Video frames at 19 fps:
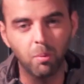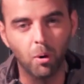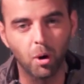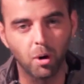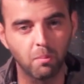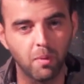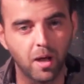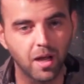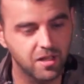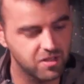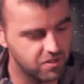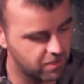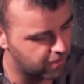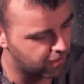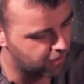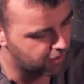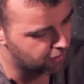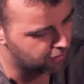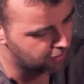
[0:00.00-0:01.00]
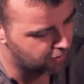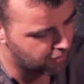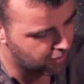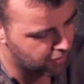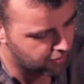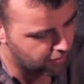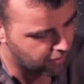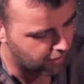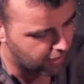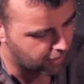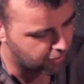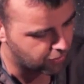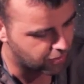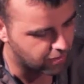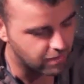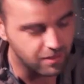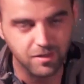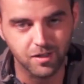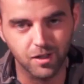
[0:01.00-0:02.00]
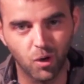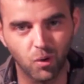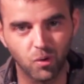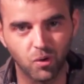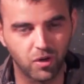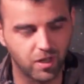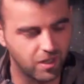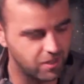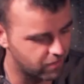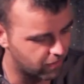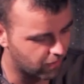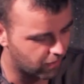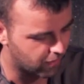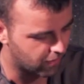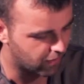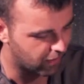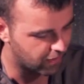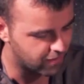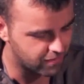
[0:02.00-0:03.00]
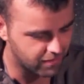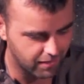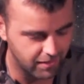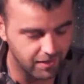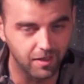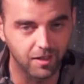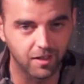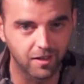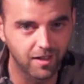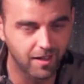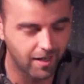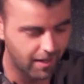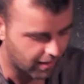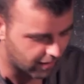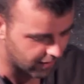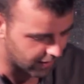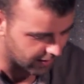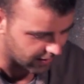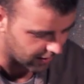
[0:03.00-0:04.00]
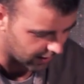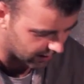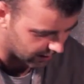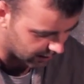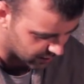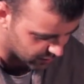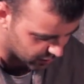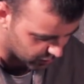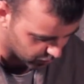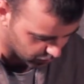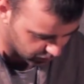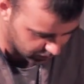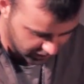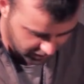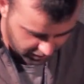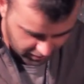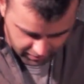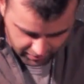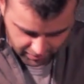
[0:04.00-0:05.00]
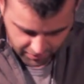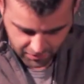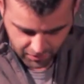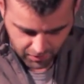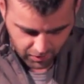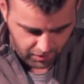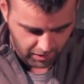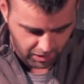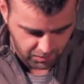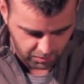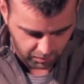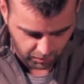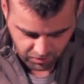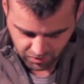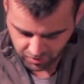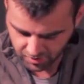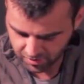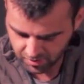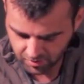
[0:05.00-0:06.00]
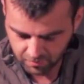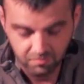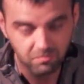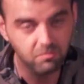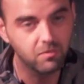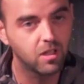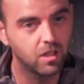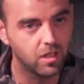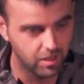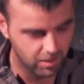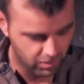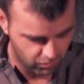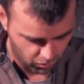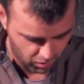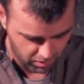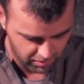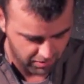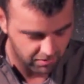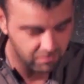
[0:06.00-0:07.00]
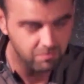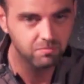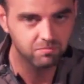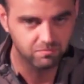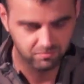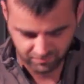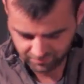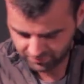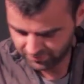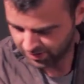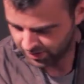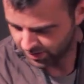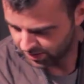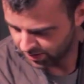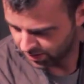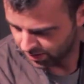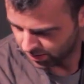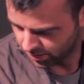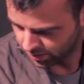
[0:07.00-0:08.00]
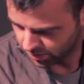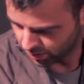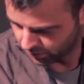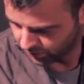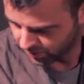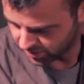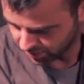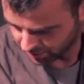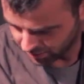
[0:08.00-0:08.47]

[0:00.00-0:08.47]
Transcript: pour magazine here. You can see all the range of the other guns in there. I like that, that's cool. You can see your next purchase. Cleaning rod. You obviously